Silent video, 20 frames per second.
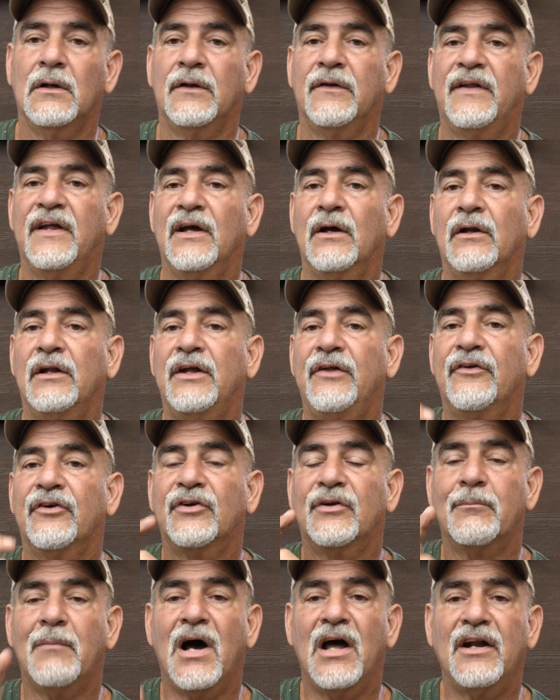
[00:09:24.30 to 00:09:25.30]
they'll either
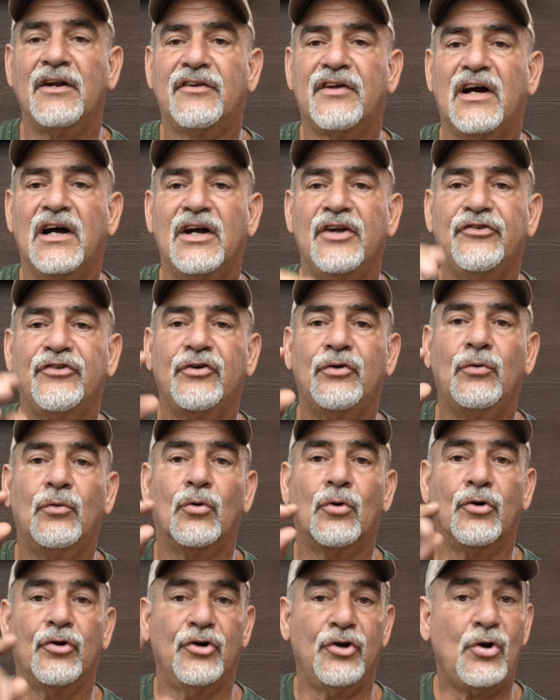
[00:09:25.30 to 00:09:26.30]
demonetize you
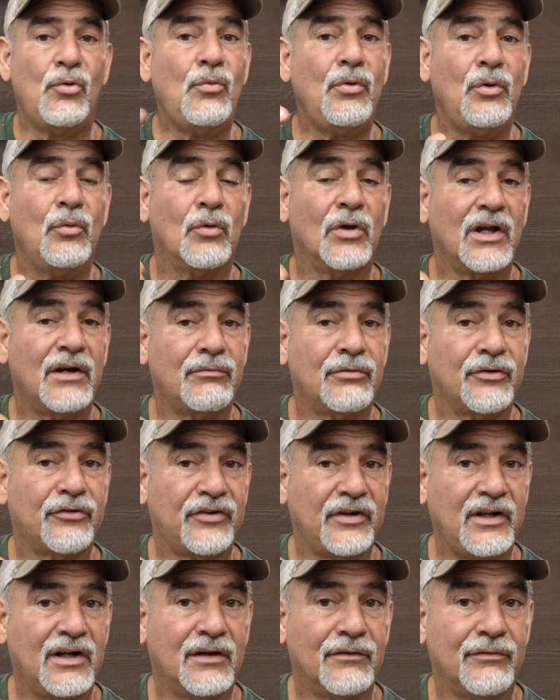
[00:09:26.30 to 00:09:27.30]
or no one will ever
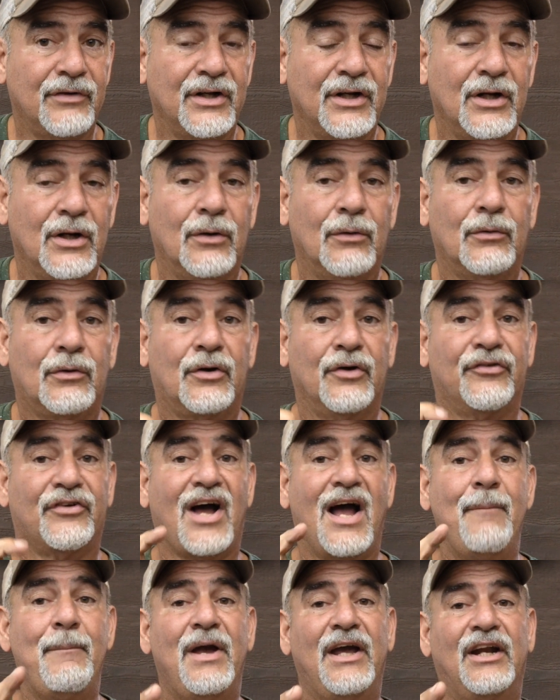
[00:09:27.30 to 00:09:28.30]
see that video. Because
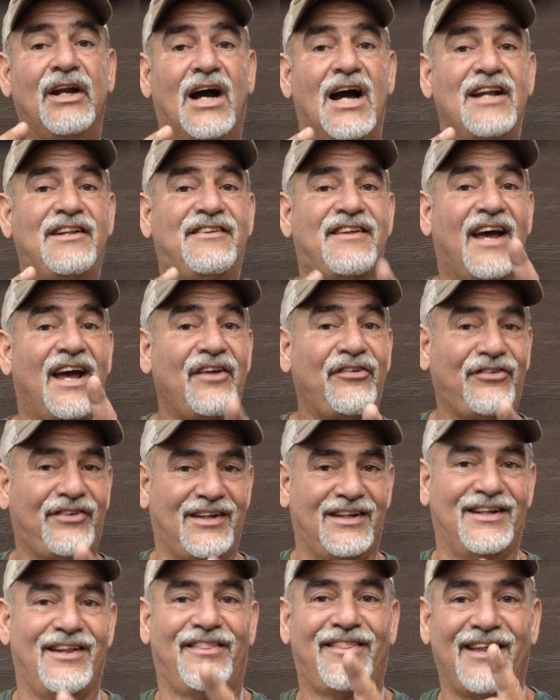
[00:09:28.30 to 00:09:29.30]
I
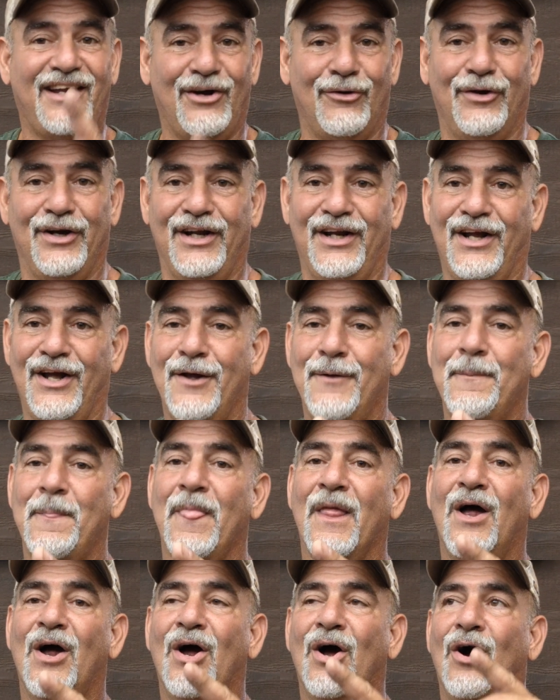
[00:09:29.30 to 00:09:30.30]
tested the theory
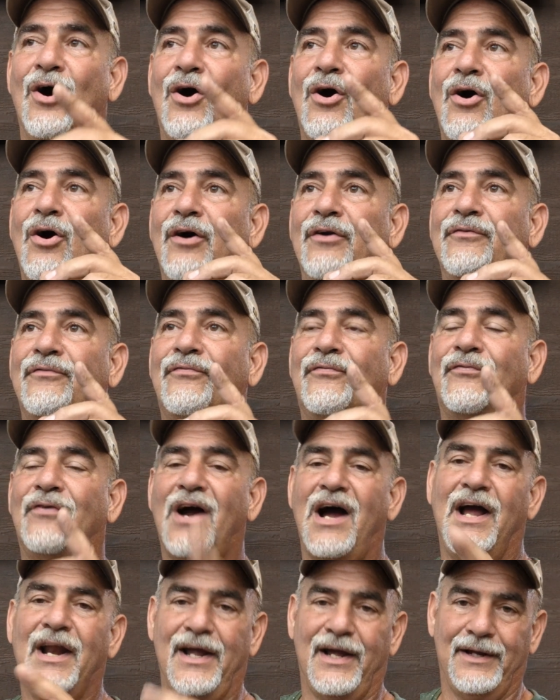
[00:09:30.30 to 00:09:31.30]
on
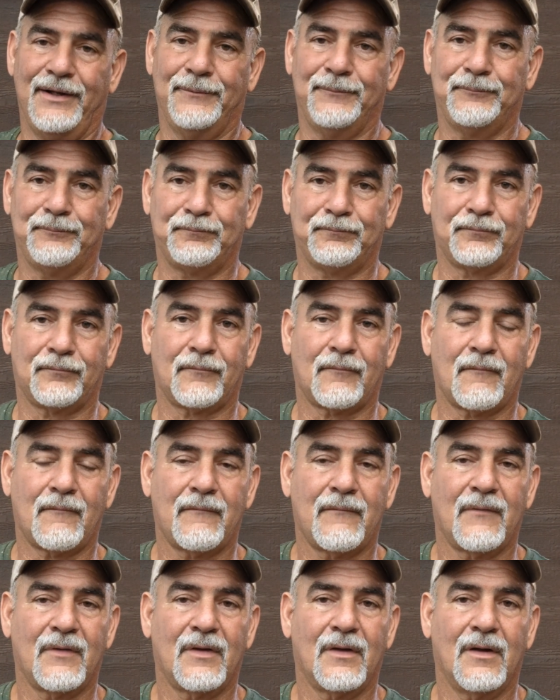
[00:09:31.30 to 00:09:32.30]
Friday.
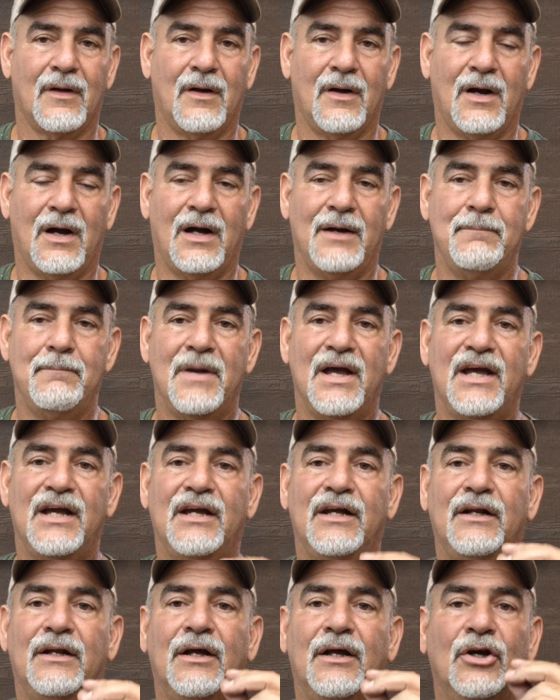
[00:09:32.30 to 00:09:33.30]
I
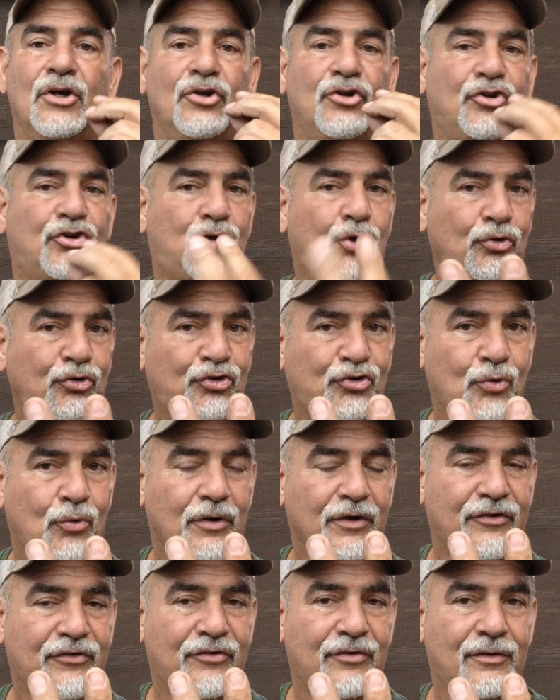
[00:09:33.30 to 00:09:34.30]
made 2
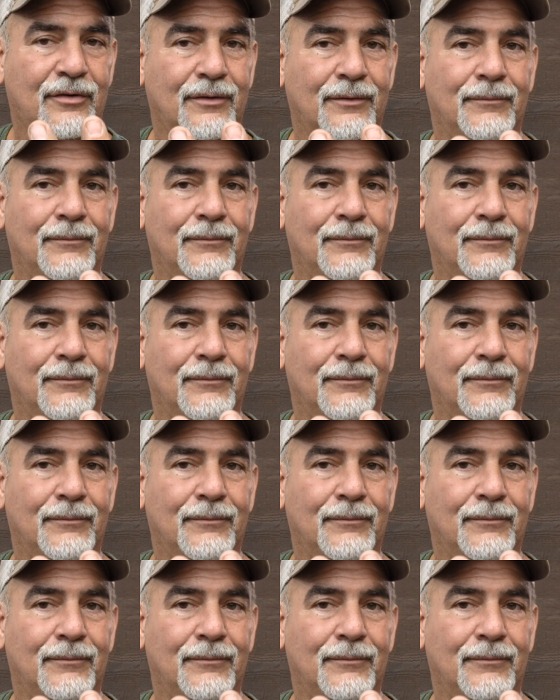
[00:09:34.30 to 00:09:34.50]
shorts.